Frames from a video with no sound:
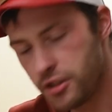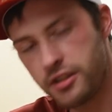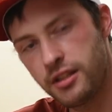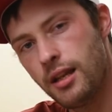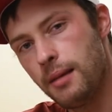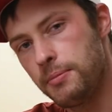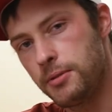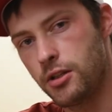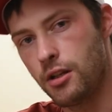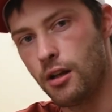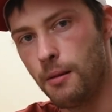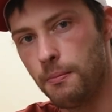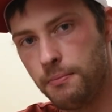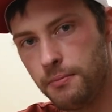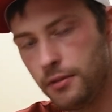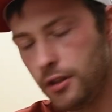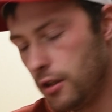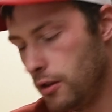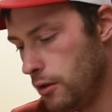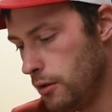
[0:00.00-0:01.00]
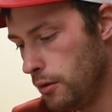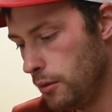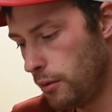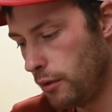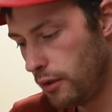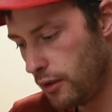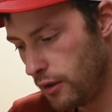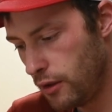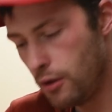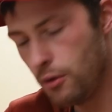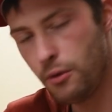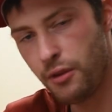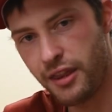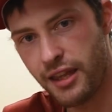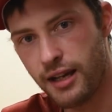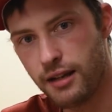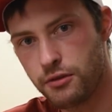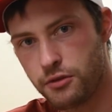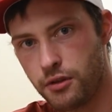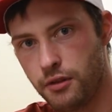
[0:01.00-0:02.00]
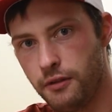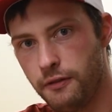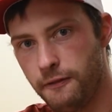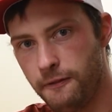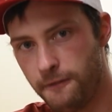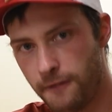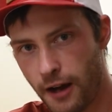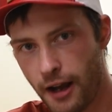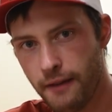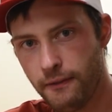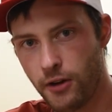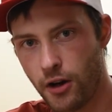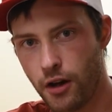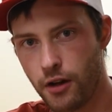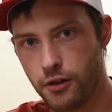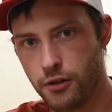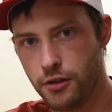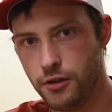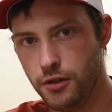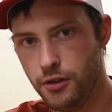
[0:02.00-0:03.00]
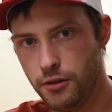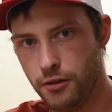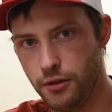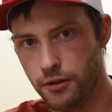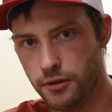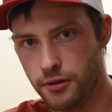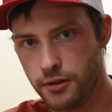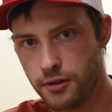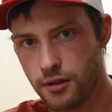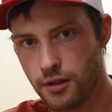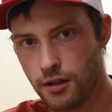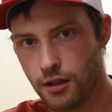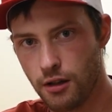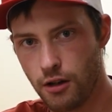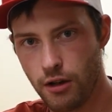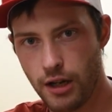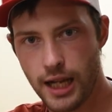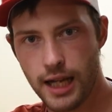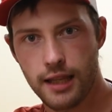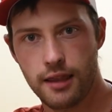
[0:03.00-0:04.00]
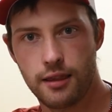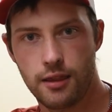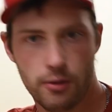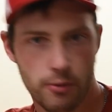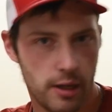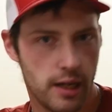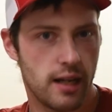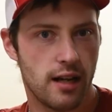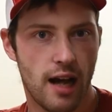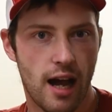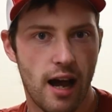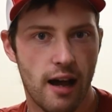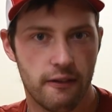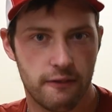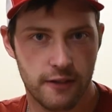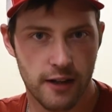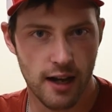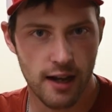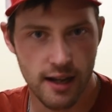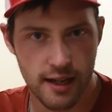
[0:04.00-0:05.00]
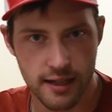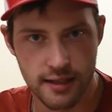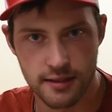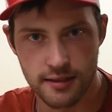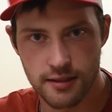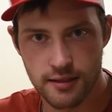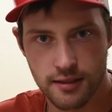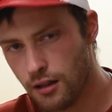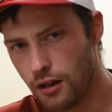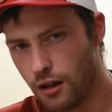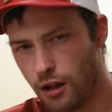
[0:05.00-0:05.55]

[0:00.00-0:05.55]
steps up to 2,500 newtons, or like three and a half guys.